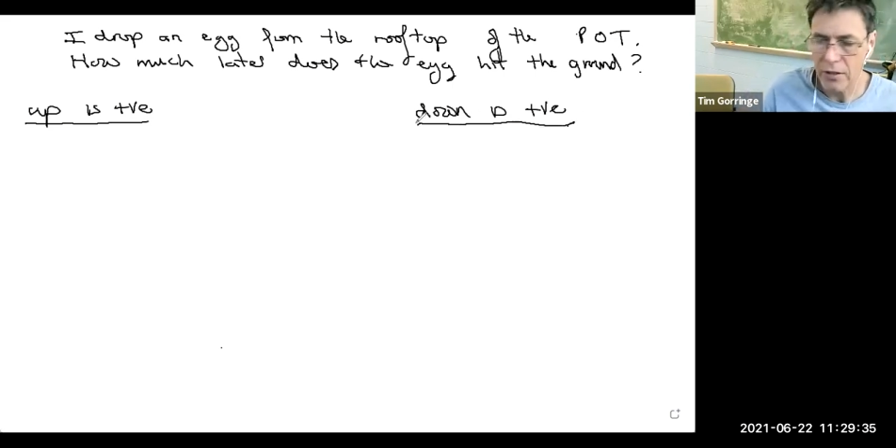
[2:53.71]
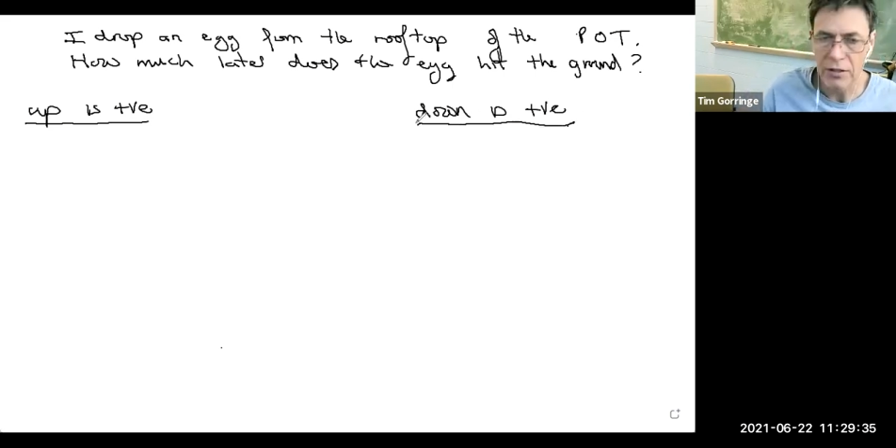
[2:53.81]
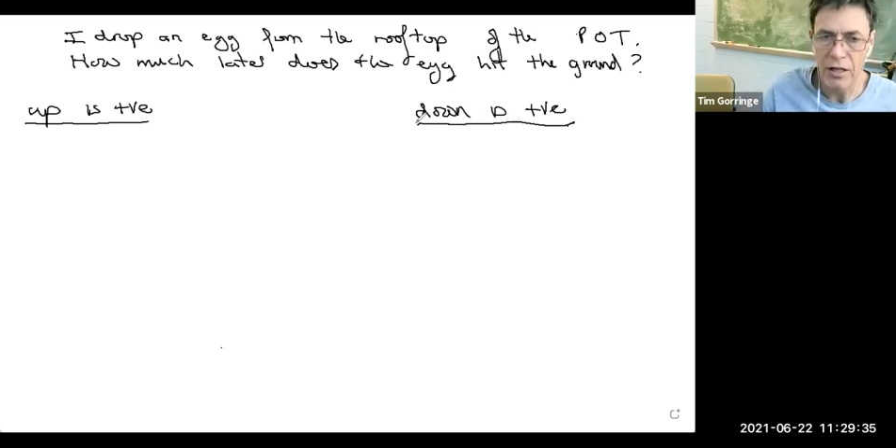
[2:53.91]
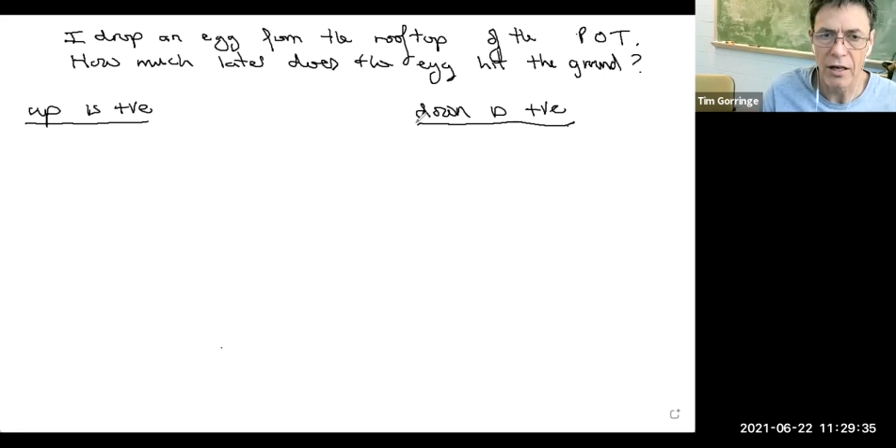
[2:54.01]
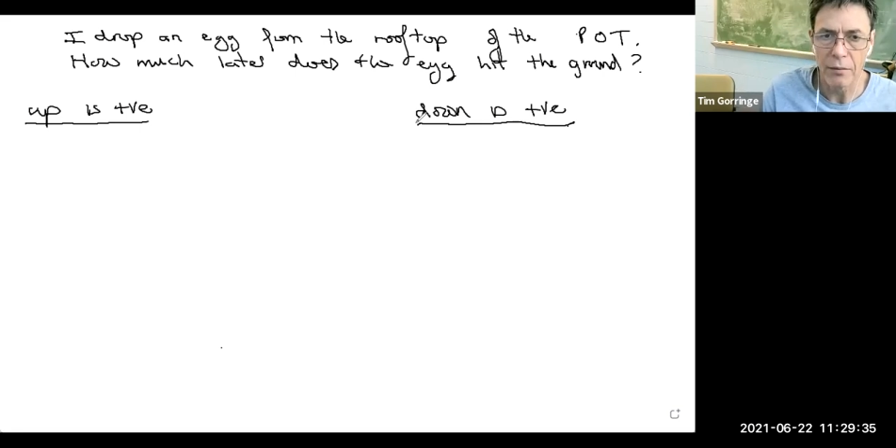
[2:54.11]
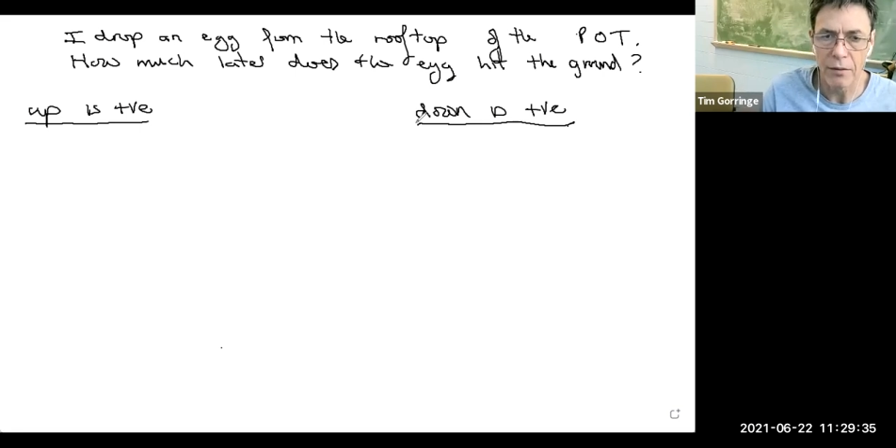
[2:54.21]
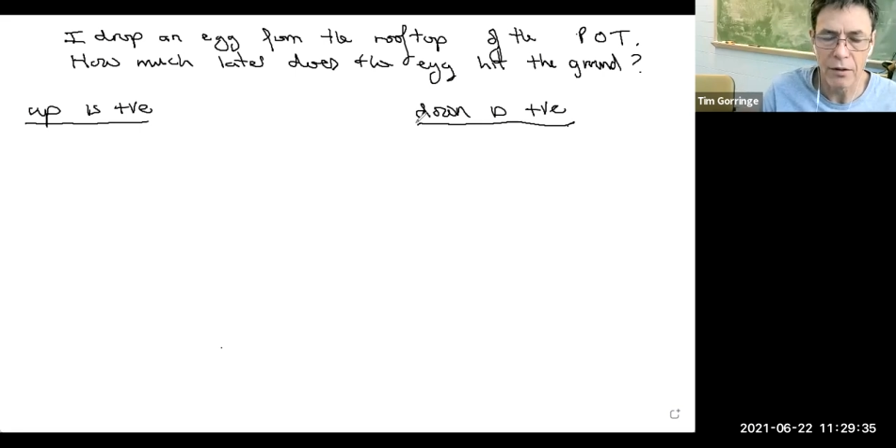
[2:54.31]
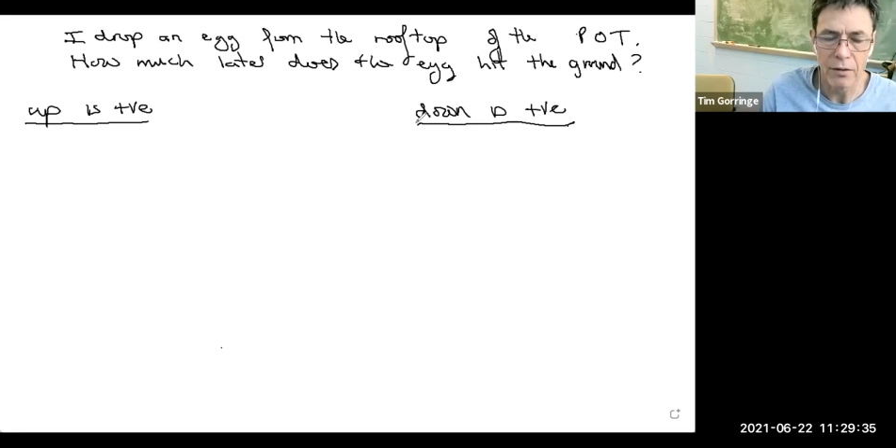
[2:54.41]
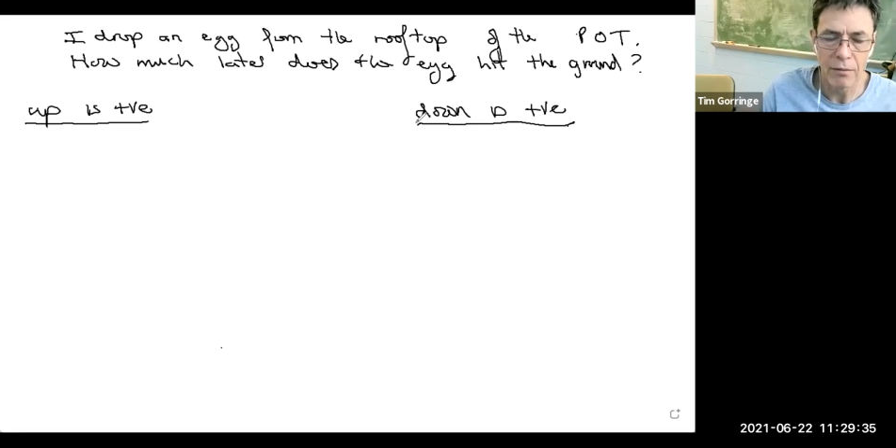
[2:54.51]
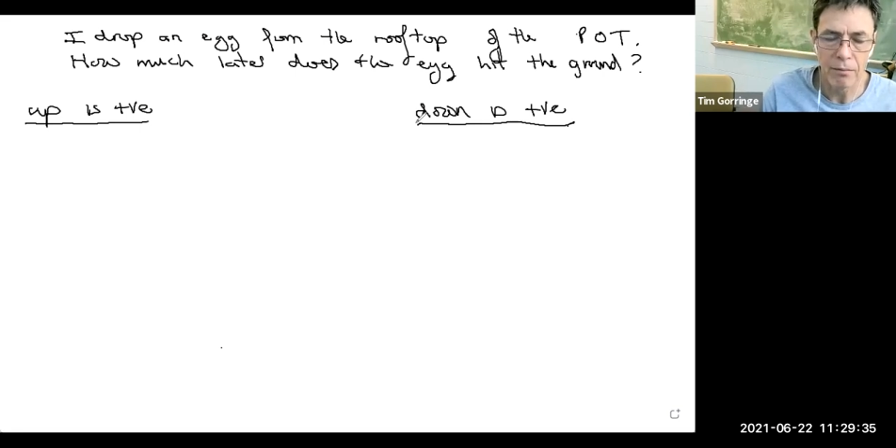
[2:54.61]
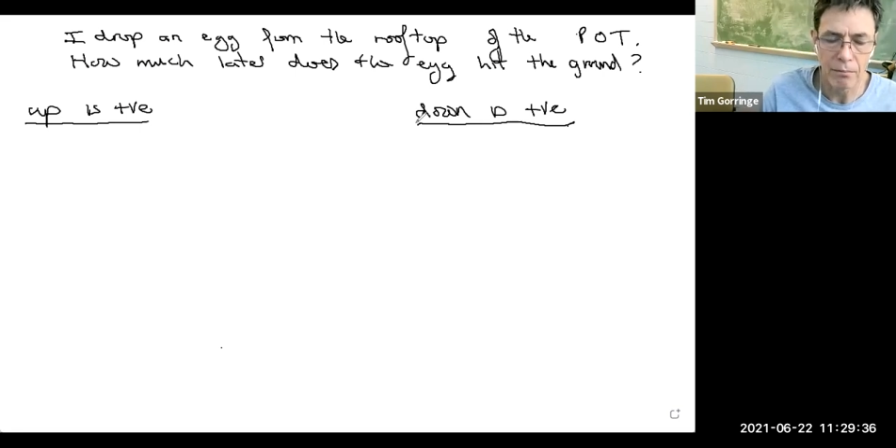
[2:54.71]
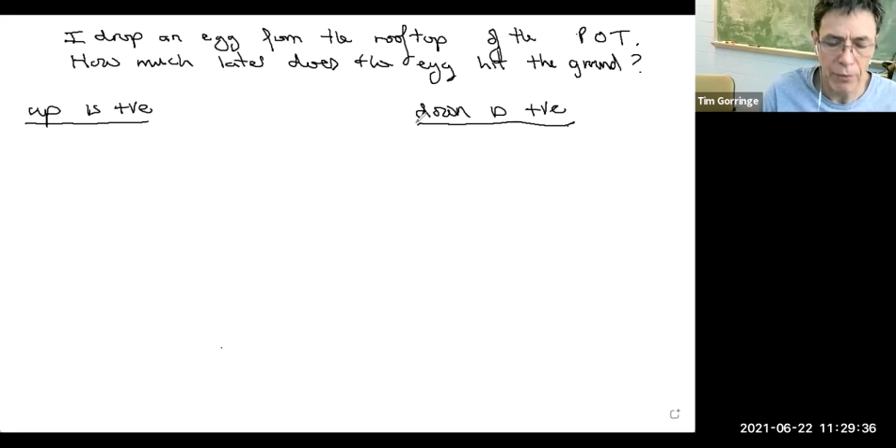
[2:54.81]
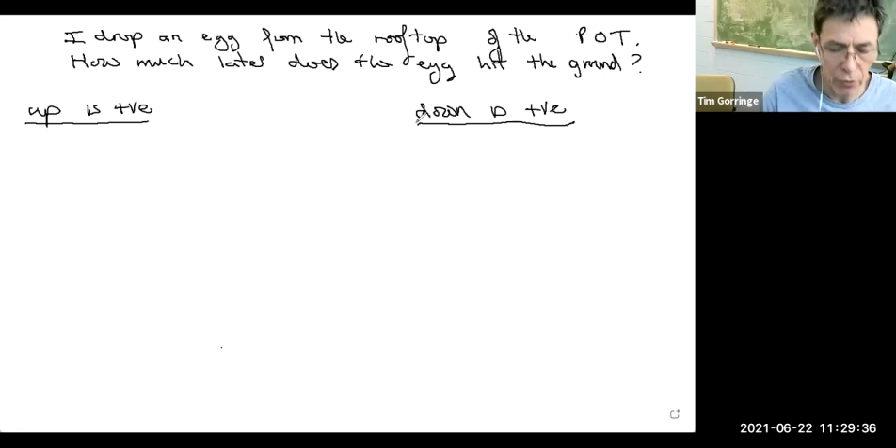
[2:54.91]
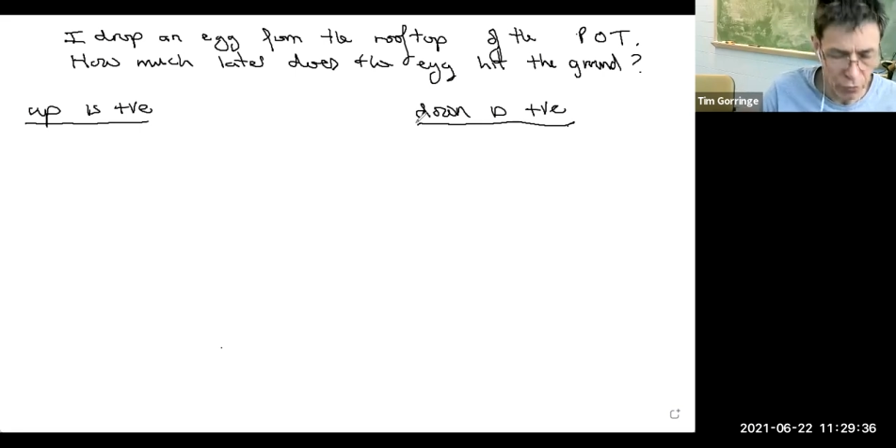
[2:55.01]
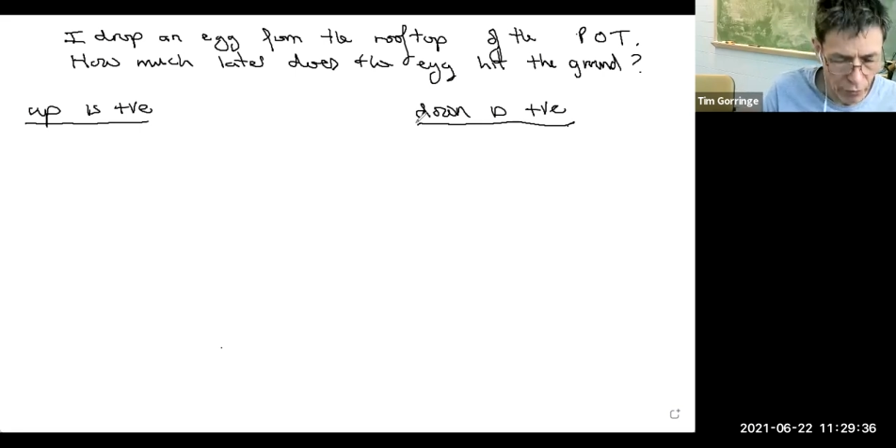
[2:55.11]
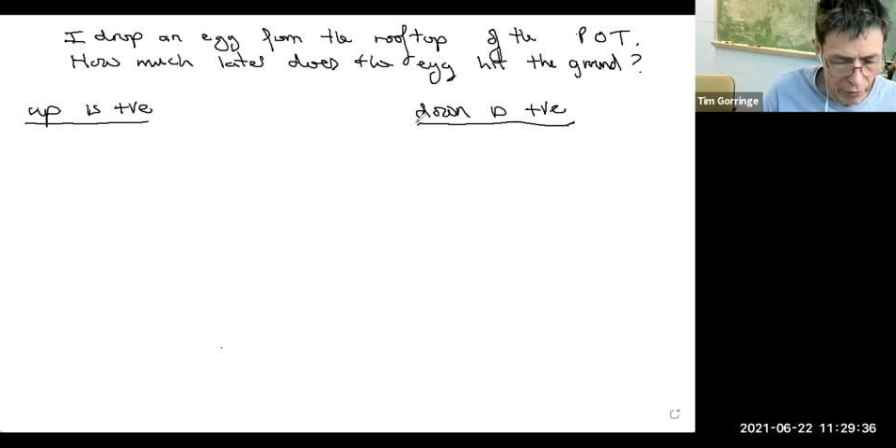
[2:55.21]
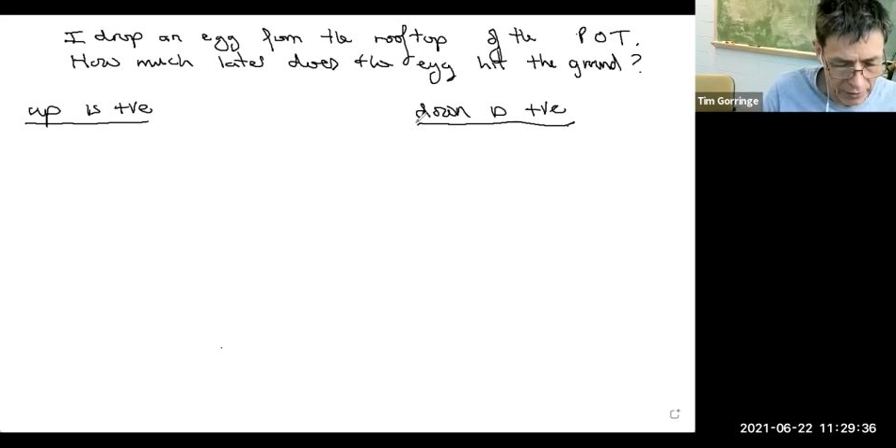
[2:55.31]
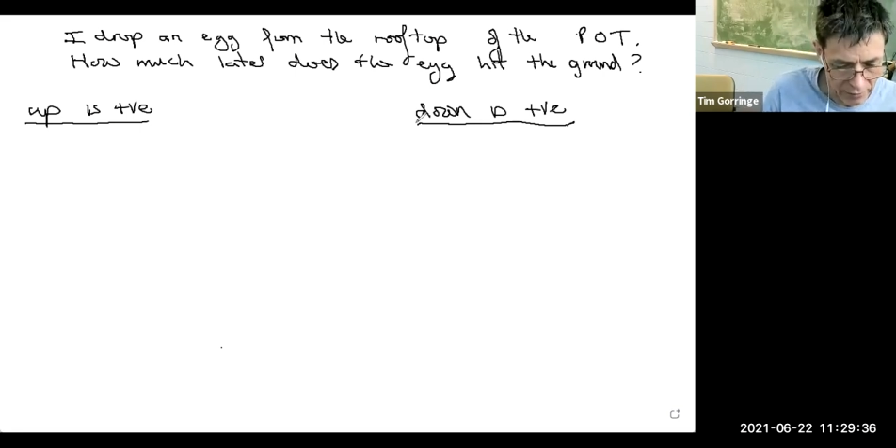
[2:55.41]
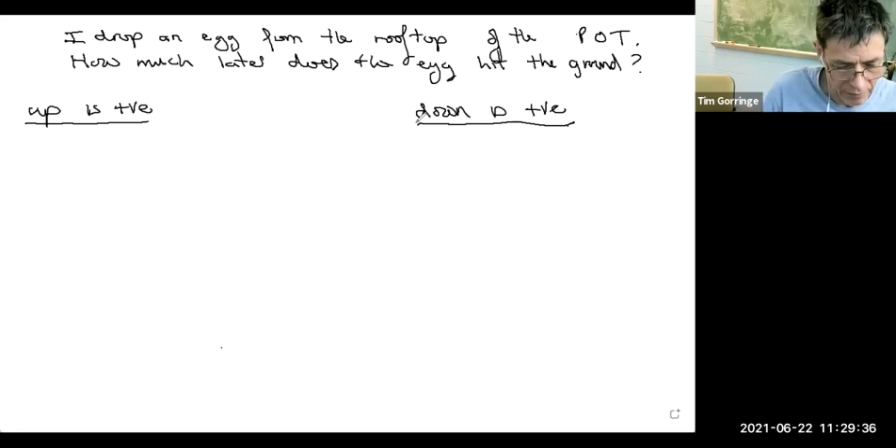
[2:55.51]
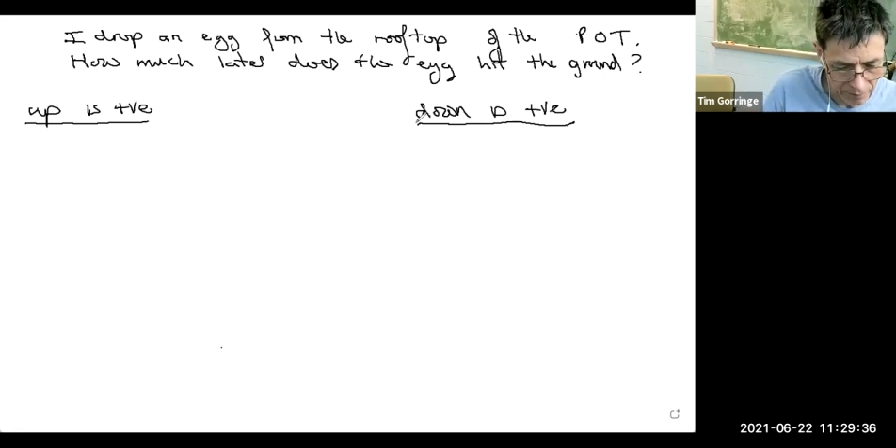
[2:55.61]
time both ways.